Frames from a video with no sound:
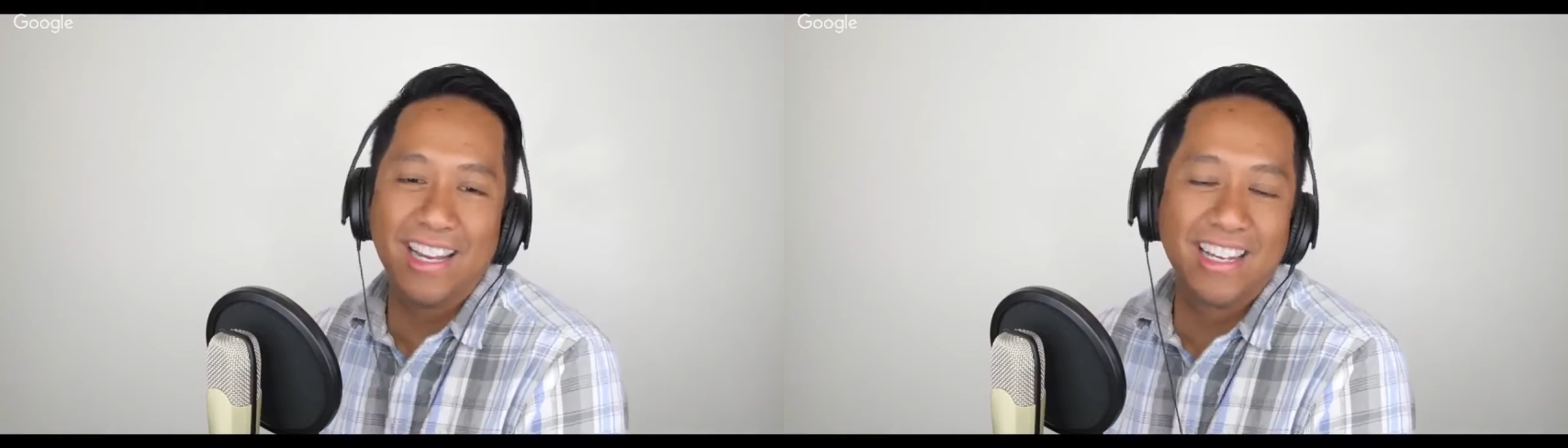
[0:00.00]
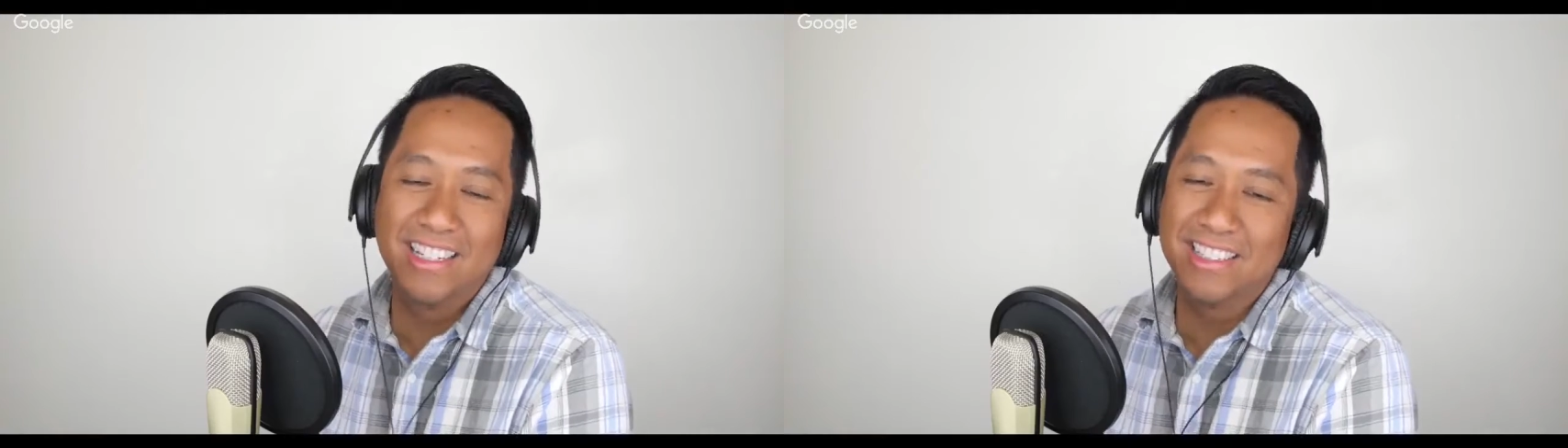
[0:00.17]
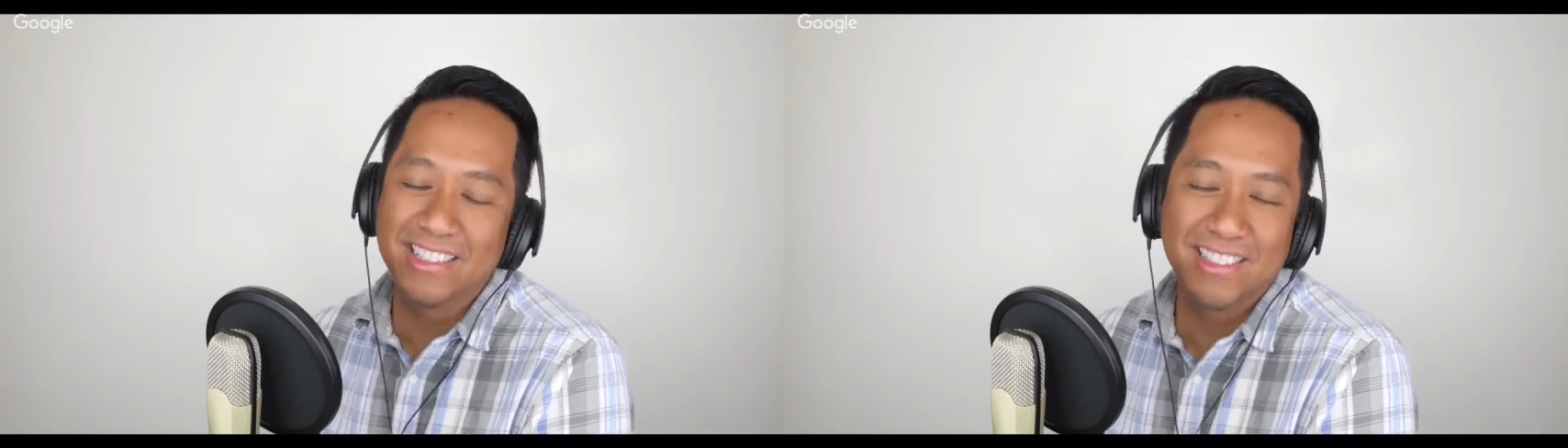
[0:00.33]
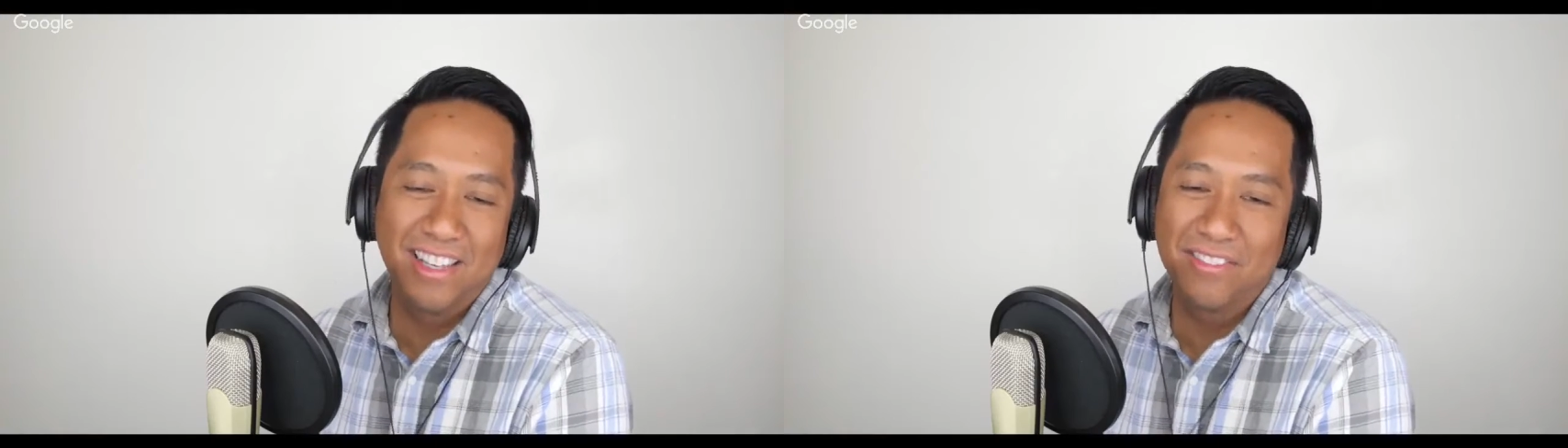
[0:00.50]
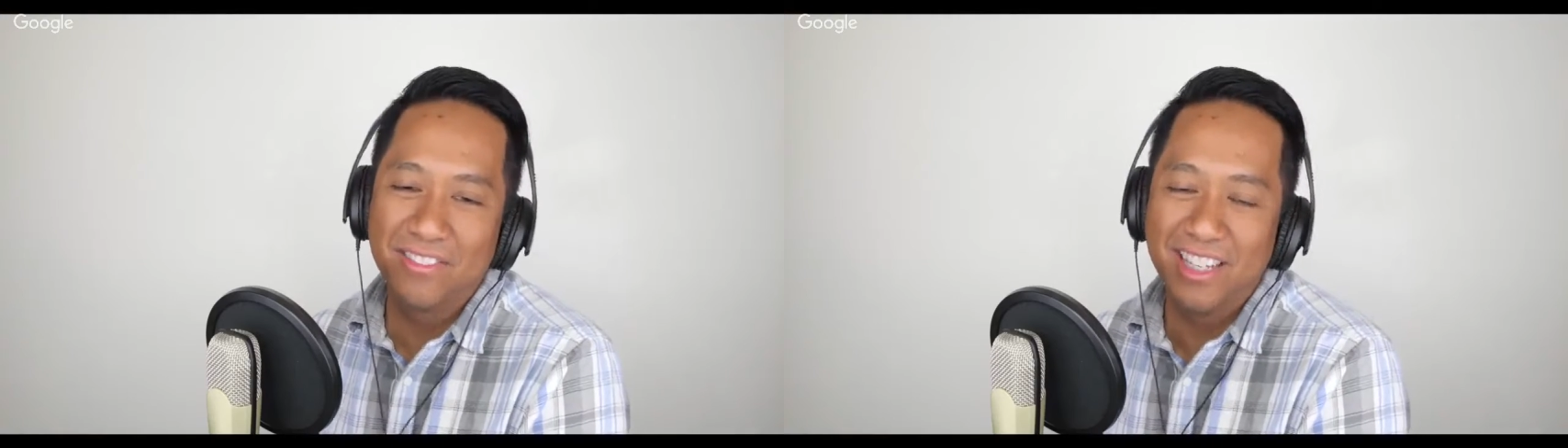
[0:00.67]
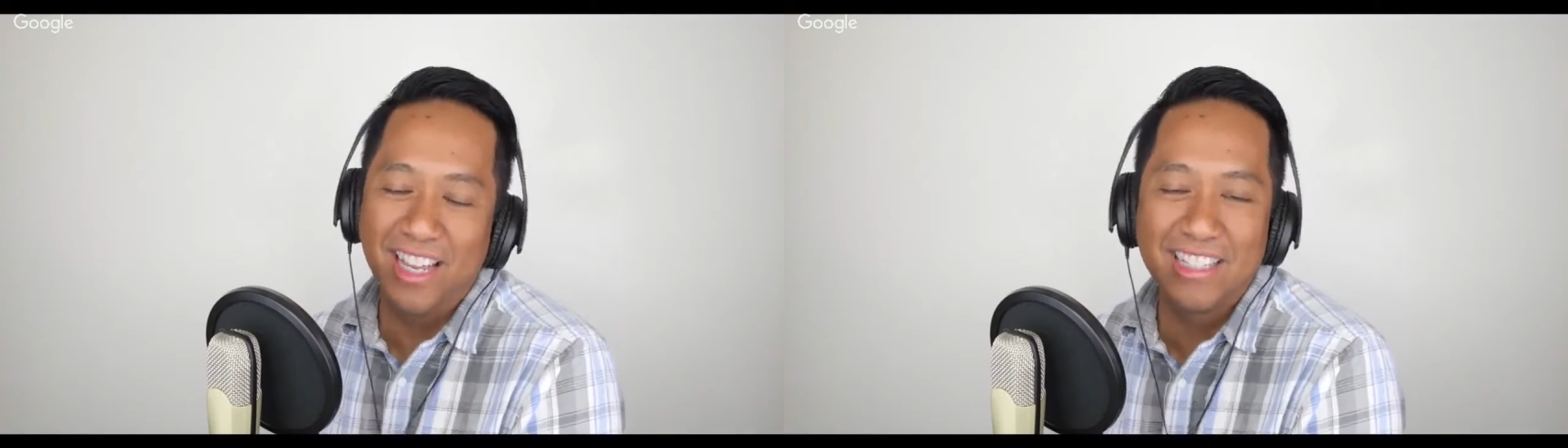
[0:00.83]
kind of just
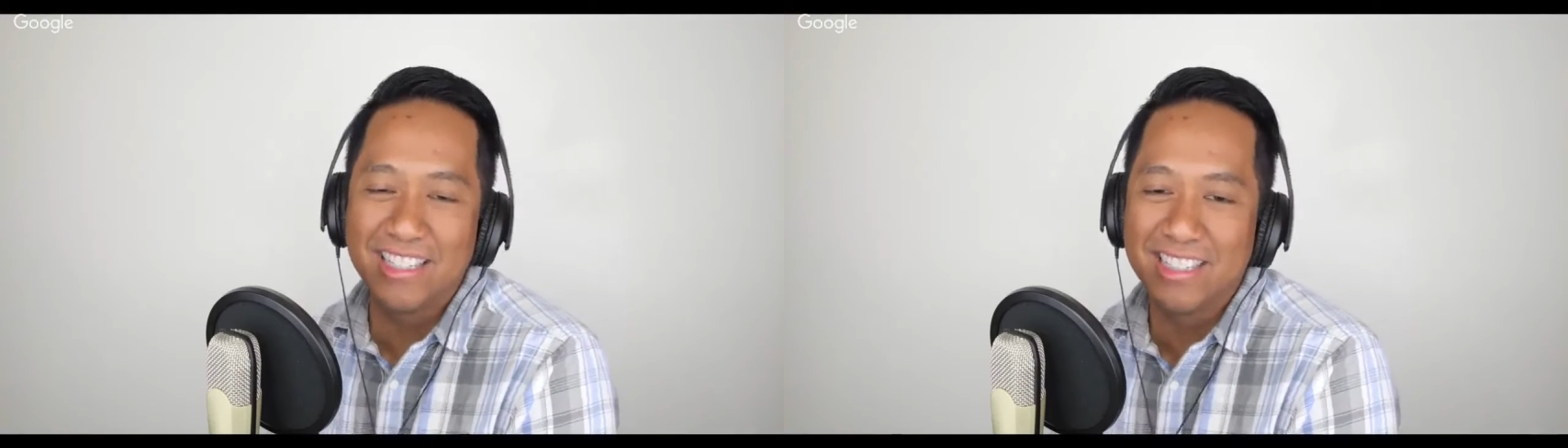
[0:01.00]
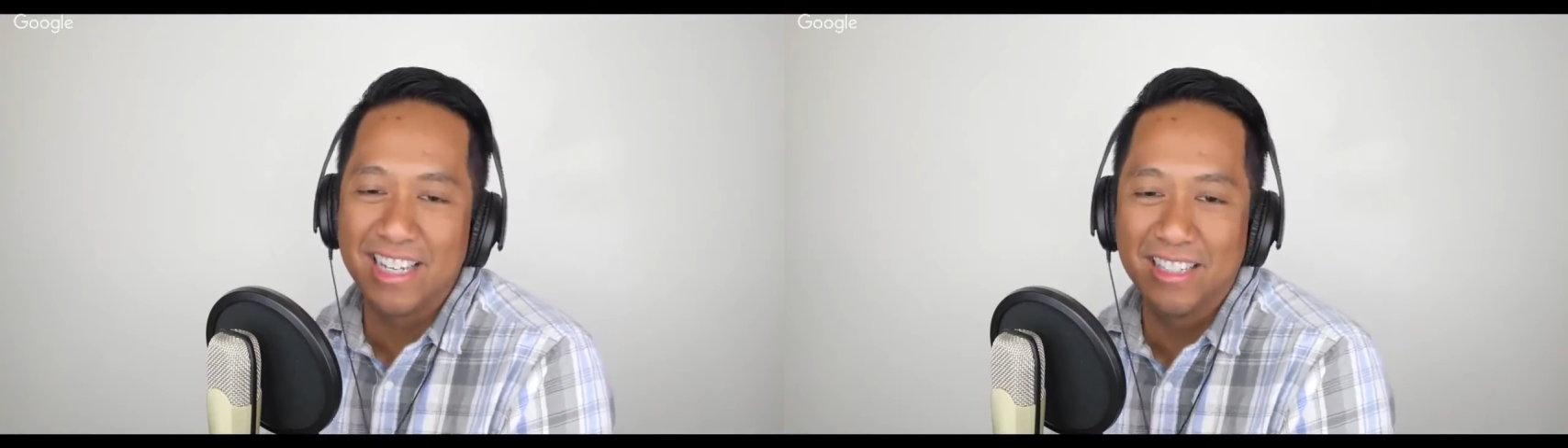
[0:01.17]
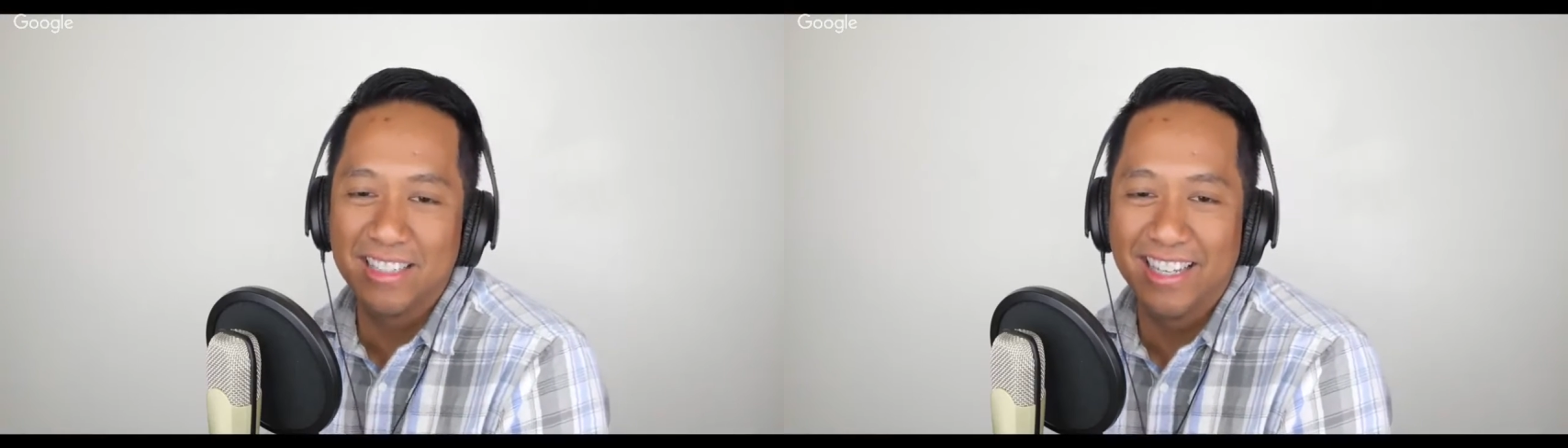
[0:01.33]
left it. I just kind of